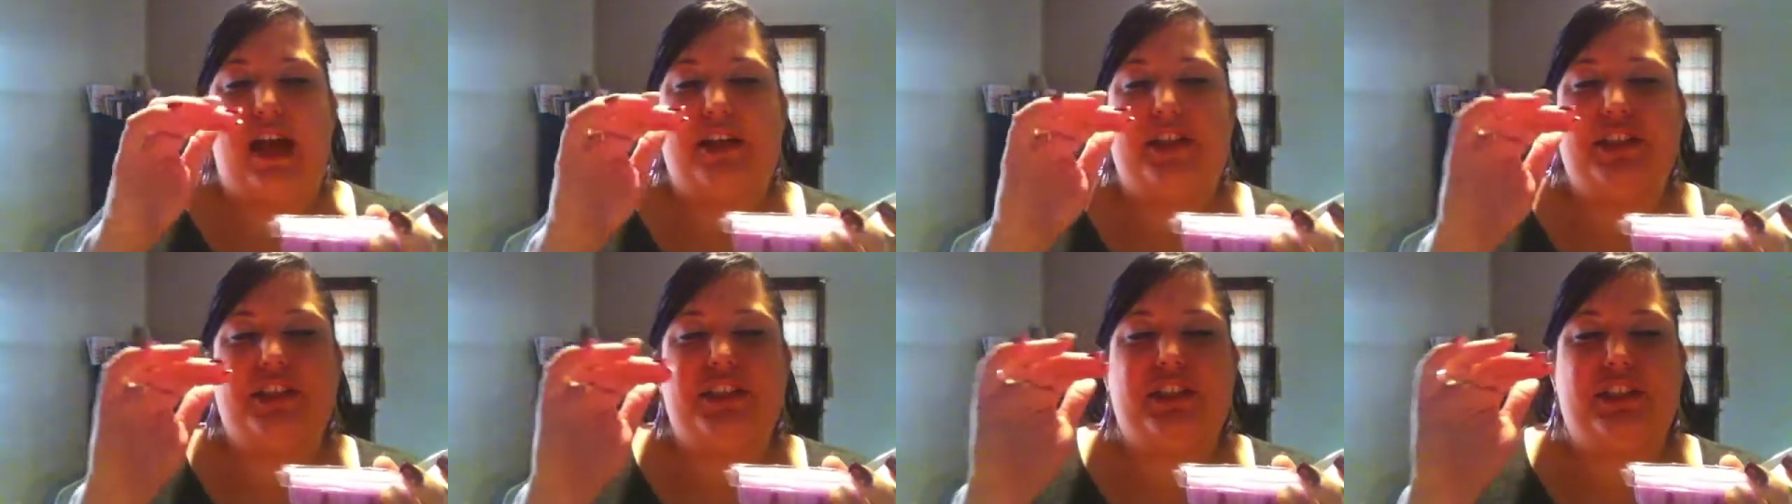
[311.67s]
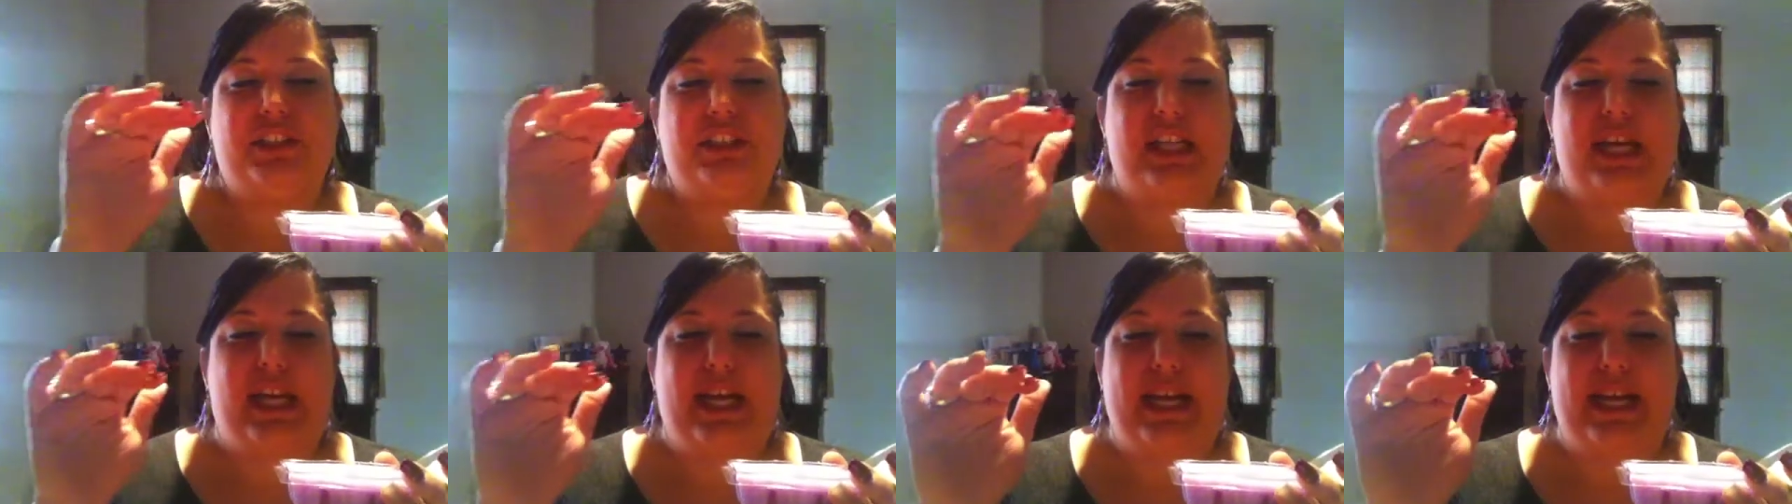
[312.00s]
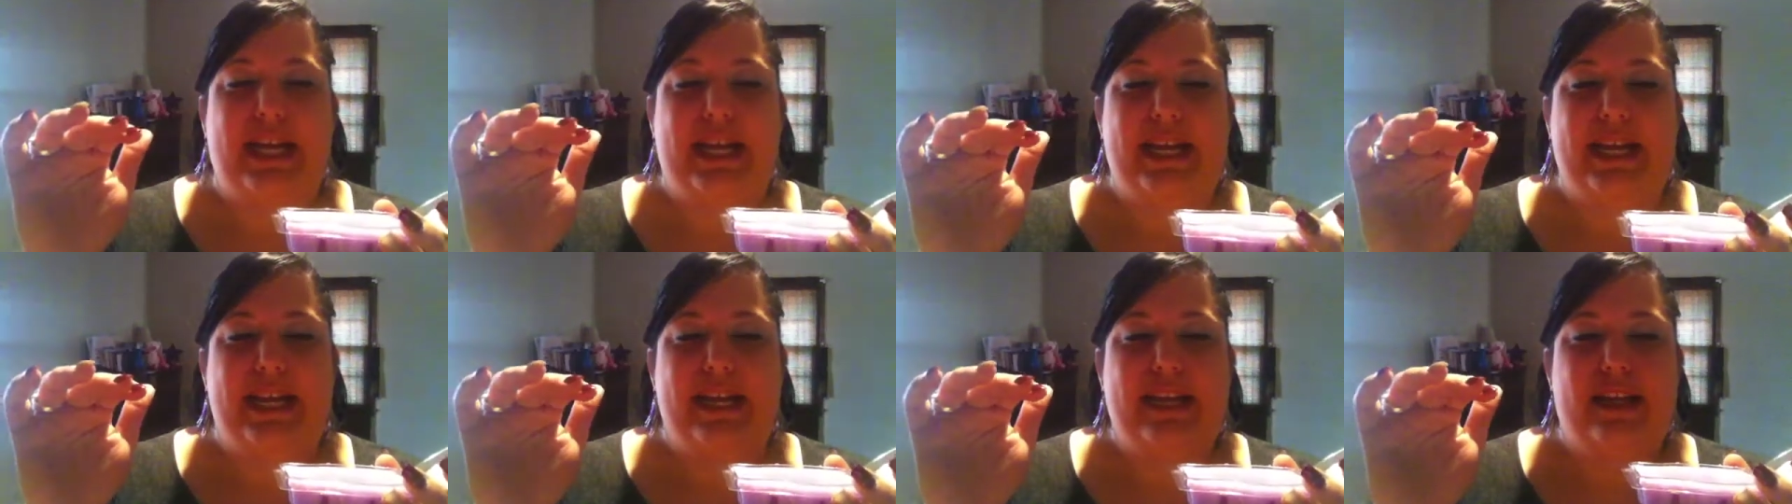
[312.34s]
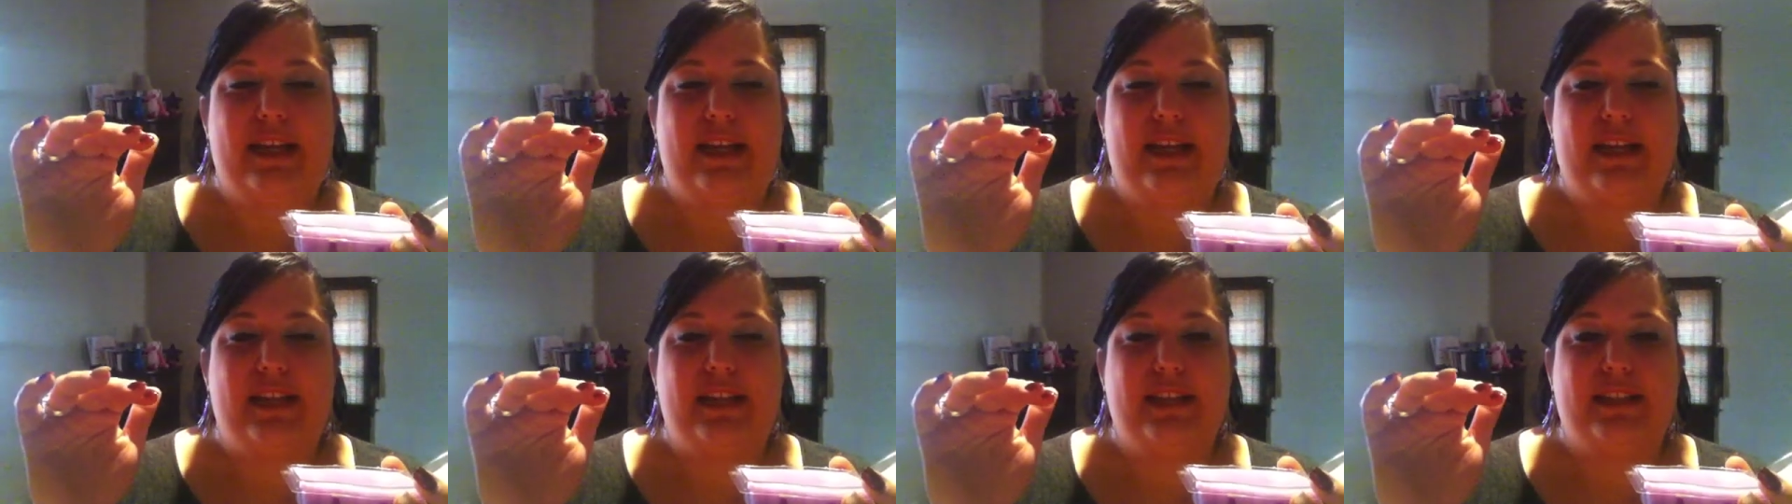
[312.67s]
underlying
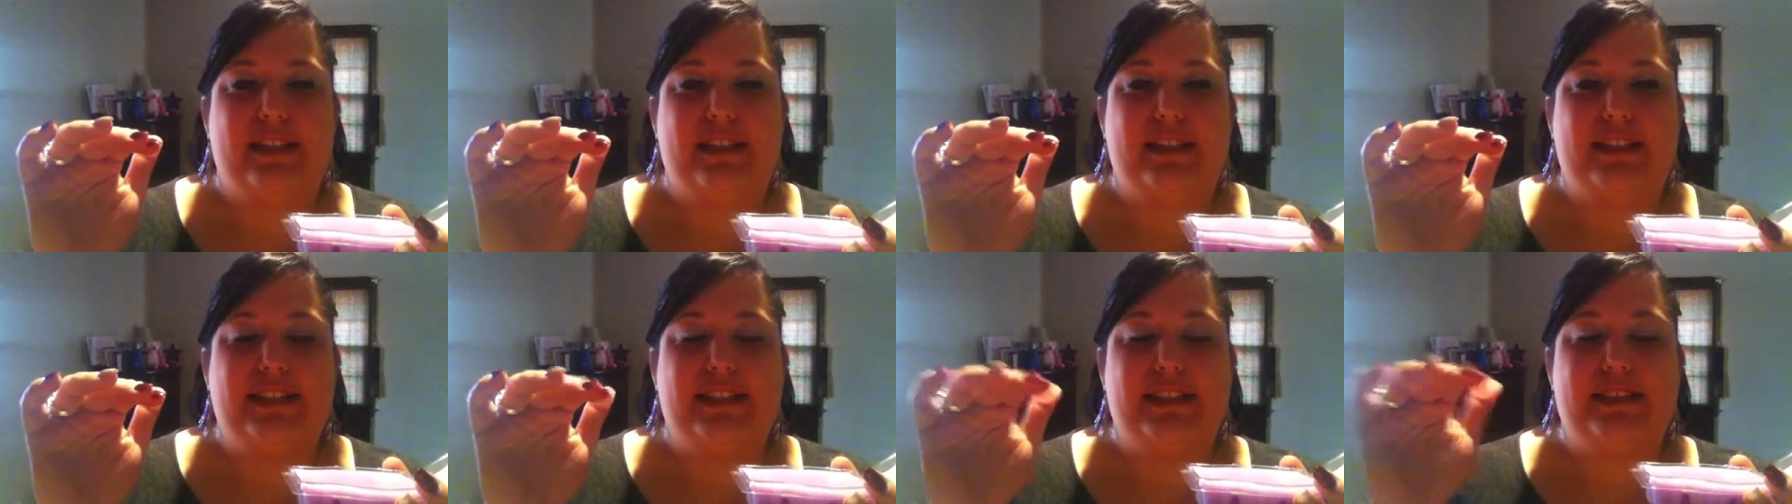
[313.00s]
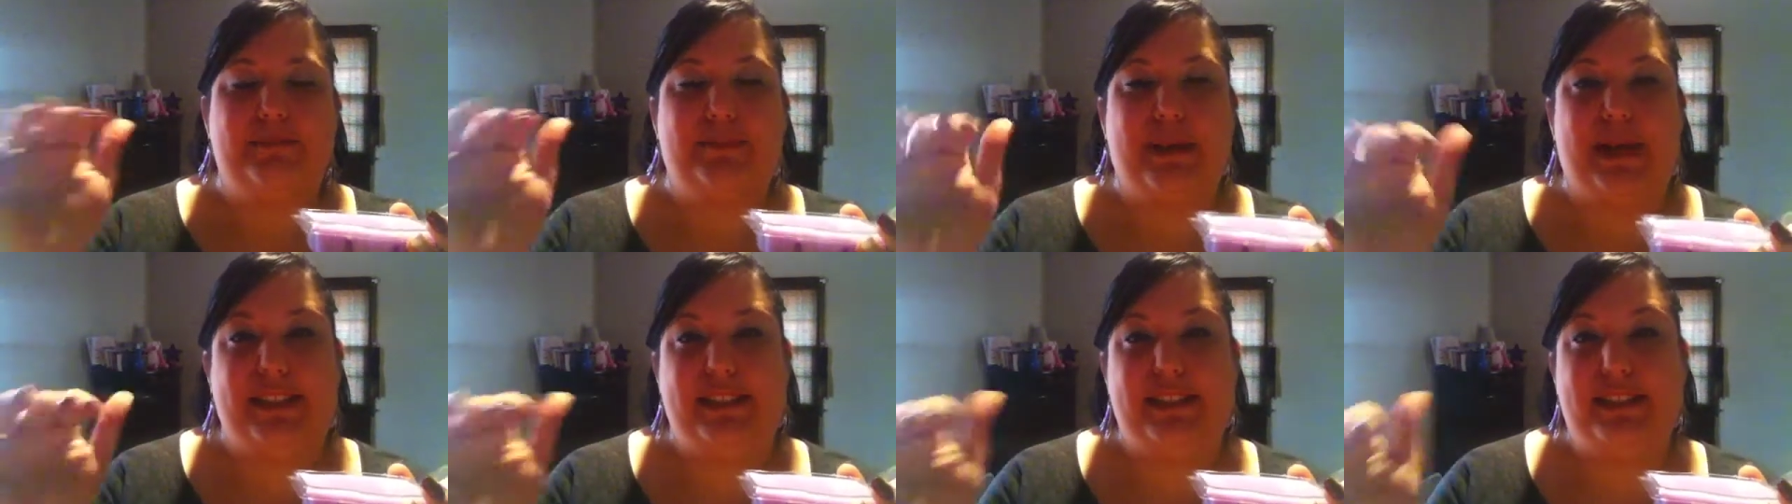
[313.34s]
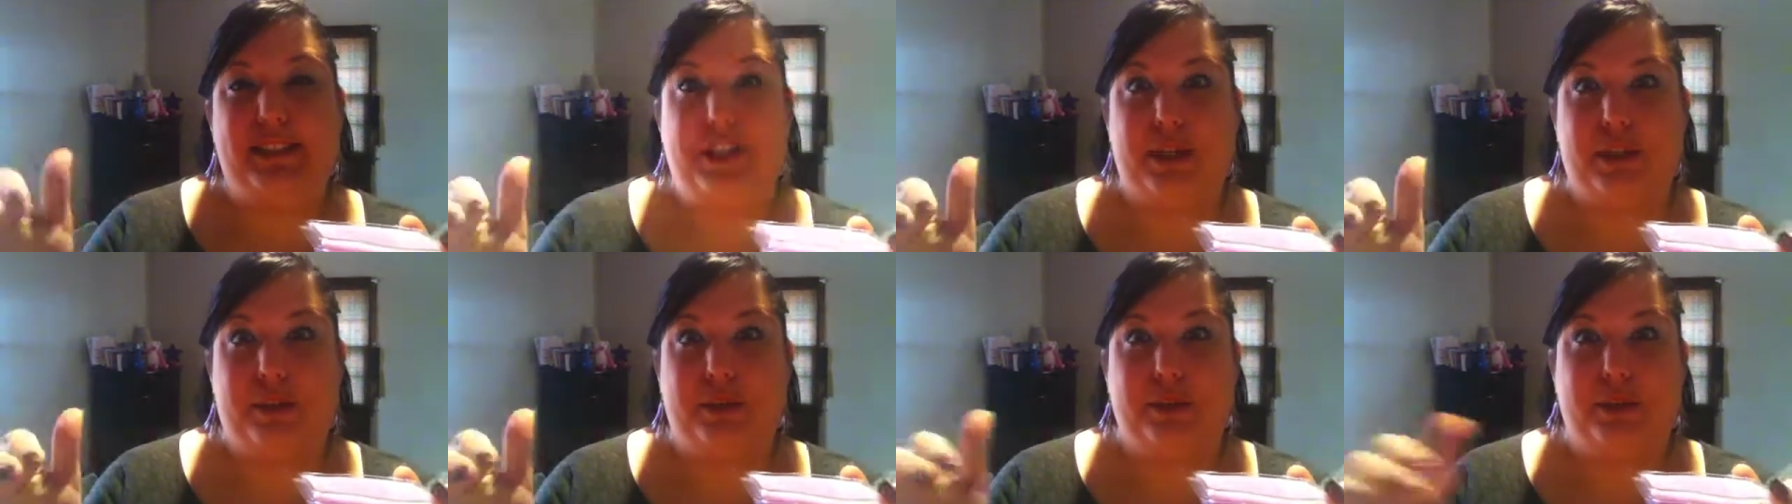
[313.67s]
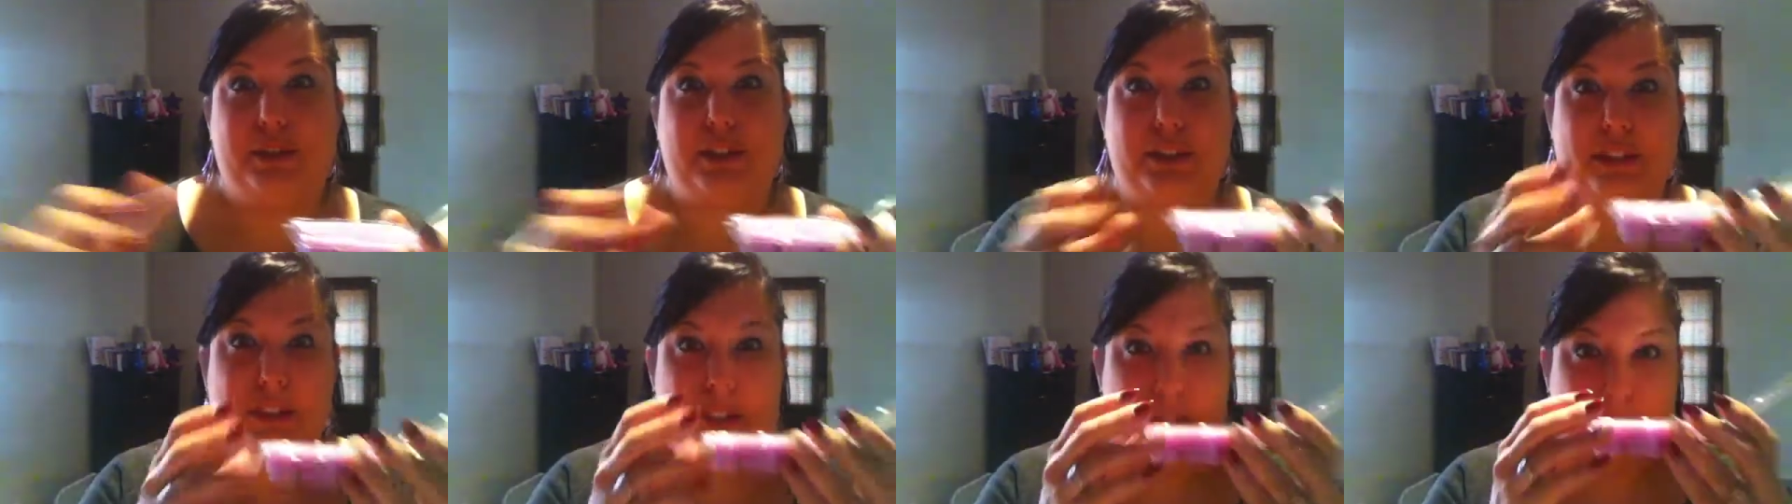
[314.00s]
spice
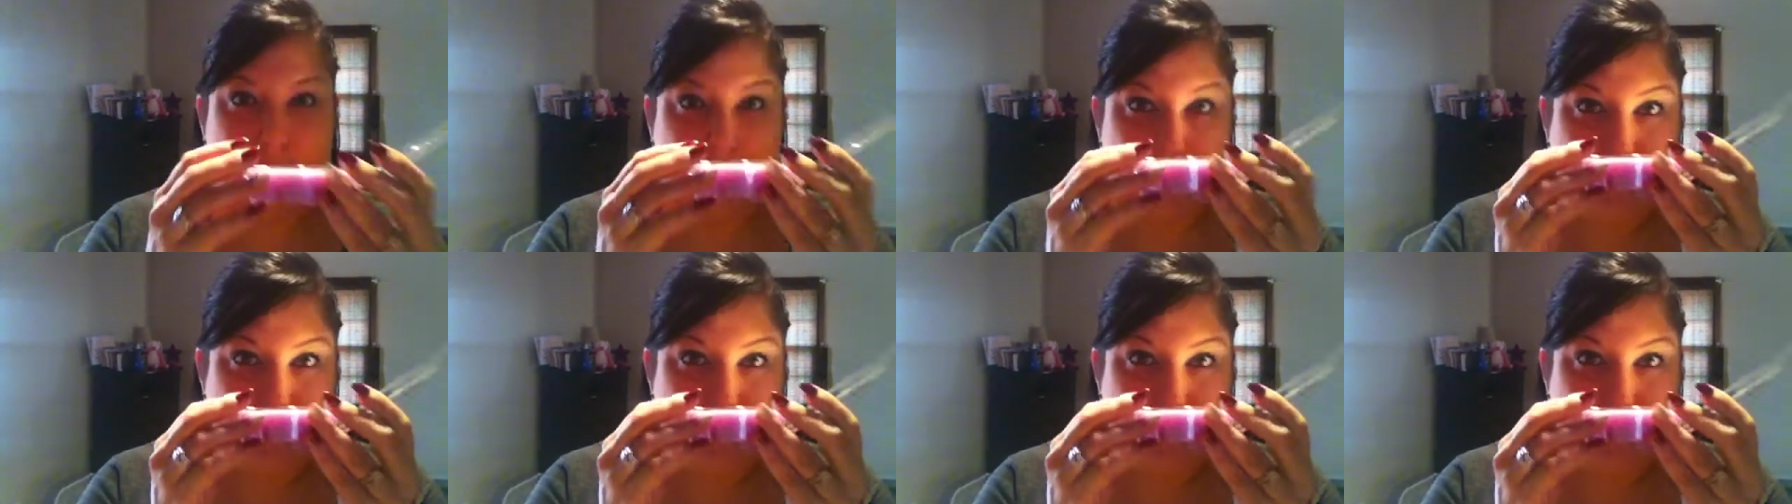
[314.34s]
note.